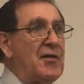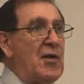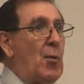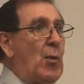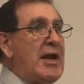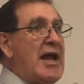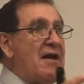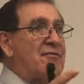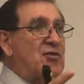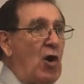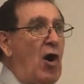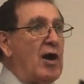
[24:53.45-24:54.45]
that we
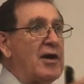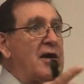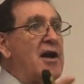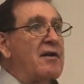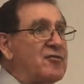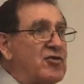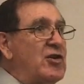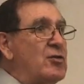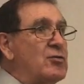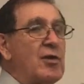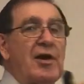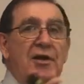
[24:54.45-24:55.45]
have taught enough
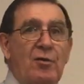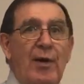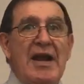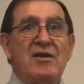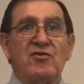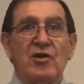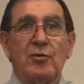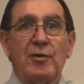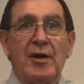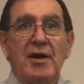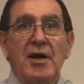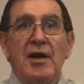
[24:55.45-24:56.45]
children and
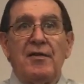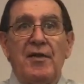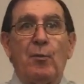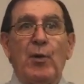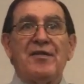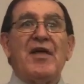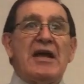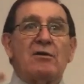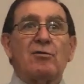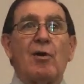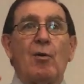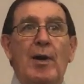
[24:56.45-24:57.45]
grandchildren that when they
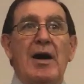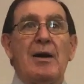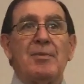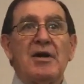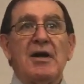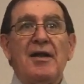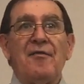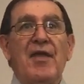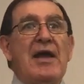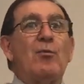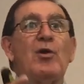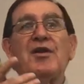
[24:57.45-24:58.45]
grow up,
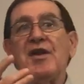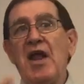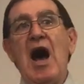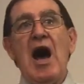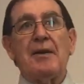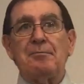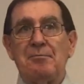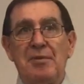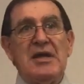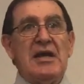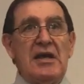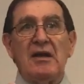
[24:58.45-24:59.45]
they will not
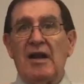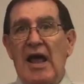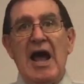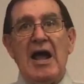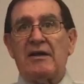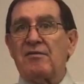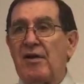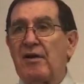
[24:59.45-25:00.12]
be like